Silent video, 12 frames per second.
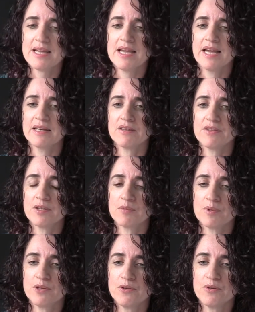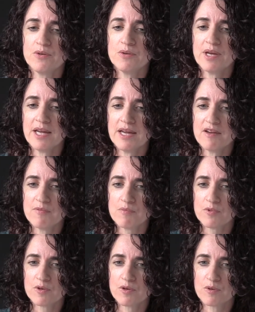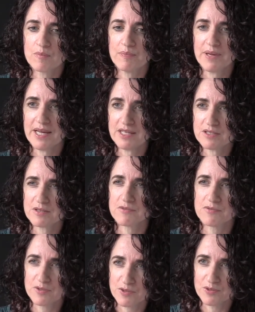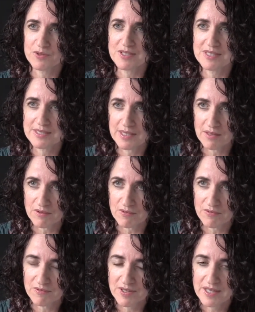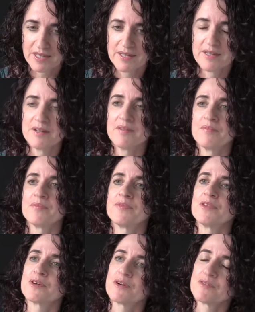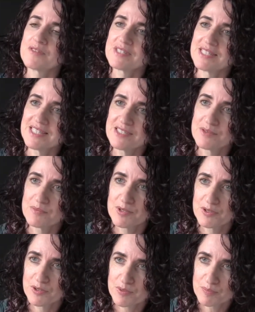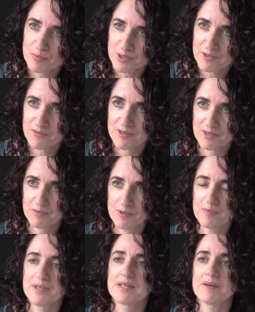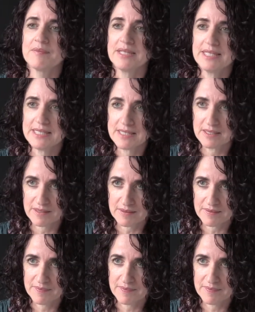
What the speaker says: And I think when you have more compassion for yourself, the conversation with your boyfriend will become easier